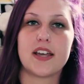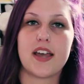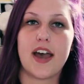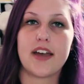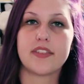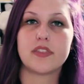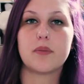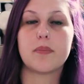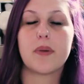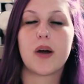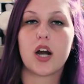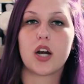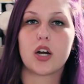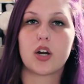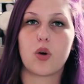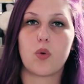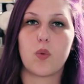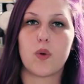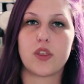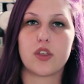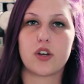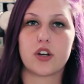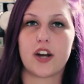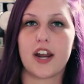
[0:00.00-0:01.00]
at the park
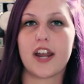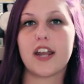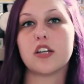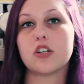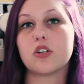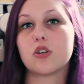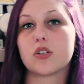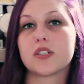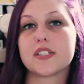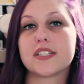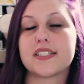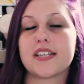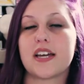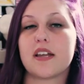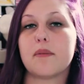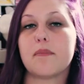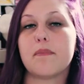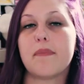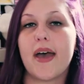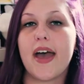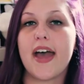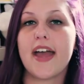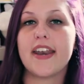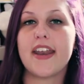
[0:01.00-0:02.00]
with her 8-year-old son
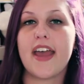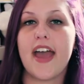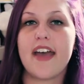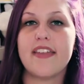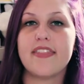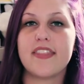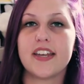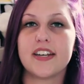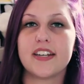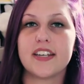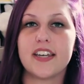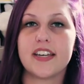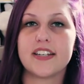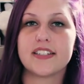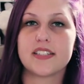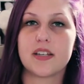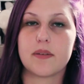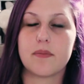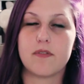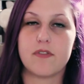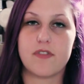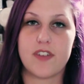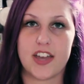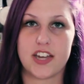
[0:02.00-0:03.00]
Ben and then he ends
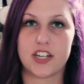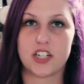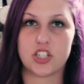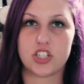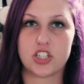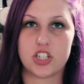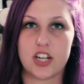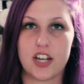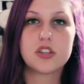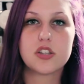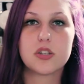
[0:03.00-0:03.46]
up vanishing.